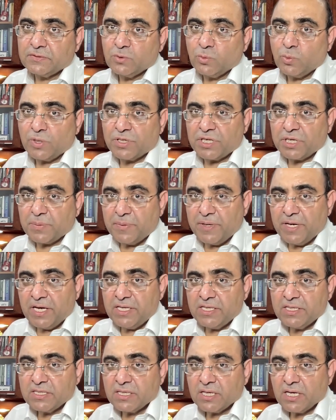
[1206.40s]
What it
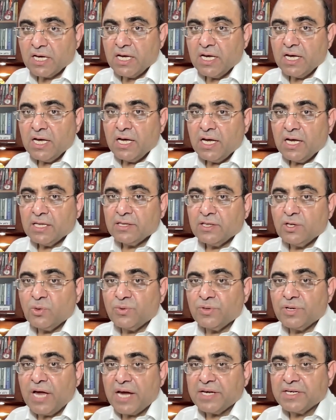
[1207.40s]
means? The
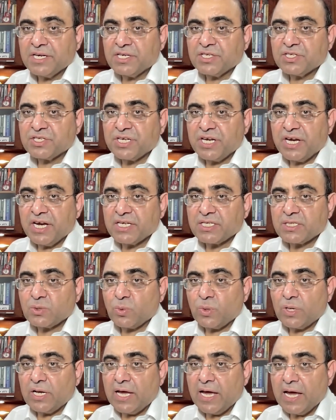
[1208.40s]
United States
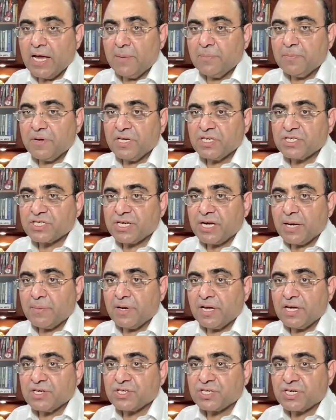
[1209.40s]
will help
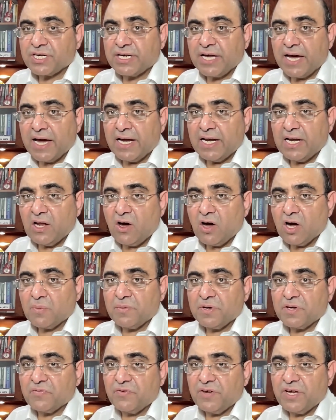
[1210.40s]
establish dialogue
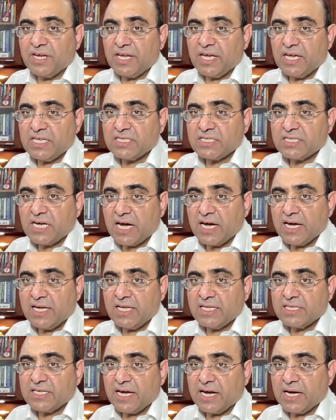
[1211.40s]
between
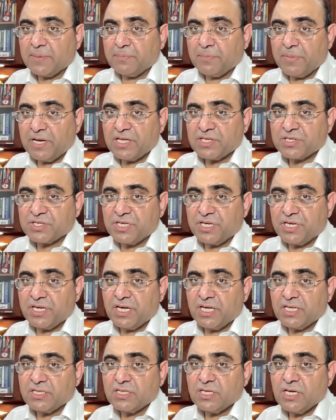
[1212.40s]
Israelis and
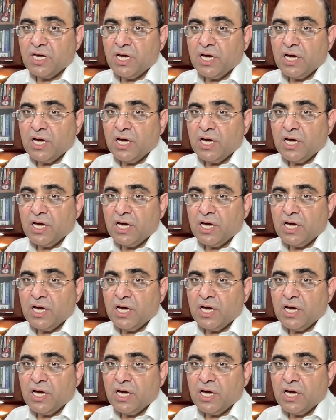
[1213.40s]
Palestinians